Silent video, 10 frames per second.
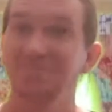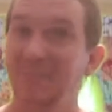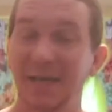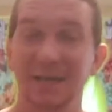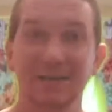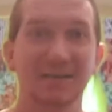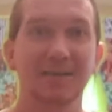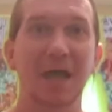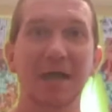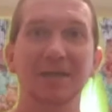and
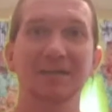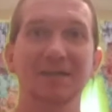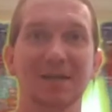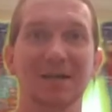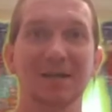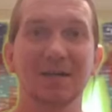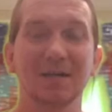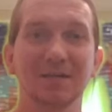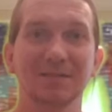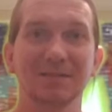that
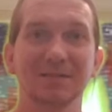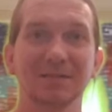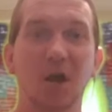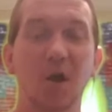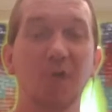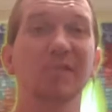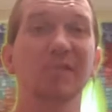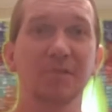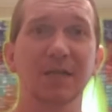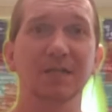often
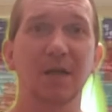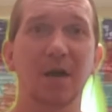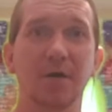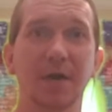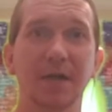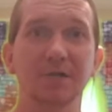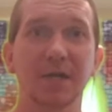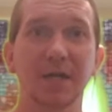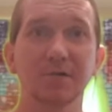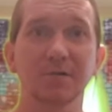affects our
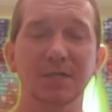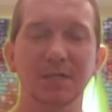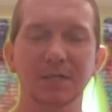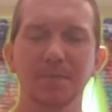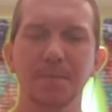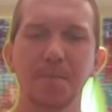educational system.